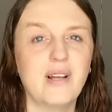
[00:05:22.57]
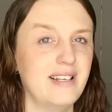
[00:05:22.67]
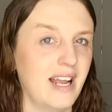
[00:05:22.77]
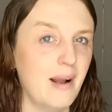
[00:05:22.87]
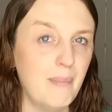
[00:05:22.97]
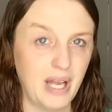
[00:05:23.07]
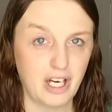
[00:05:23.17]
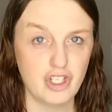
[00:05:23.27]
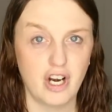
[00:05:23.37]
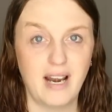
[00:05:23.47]
So I take a
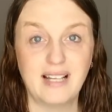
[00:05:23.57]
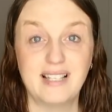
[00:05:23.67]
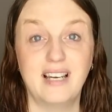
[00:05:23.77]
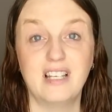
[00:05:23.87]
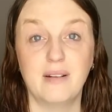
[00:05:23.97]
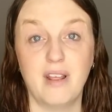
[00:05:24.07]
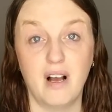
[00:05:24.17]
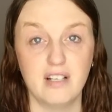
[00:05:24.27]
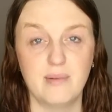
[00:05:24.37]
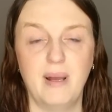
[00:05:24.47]
picture and I send it to the
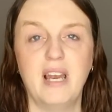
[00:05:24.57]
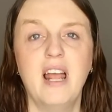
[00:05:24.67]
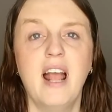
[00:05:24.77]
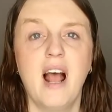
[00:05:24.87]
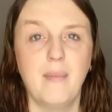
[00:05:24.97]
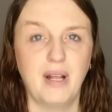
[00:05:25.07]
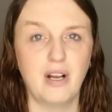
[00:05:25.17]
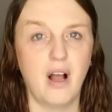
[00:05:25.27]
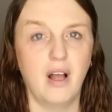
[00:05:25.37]
husband. I'm like,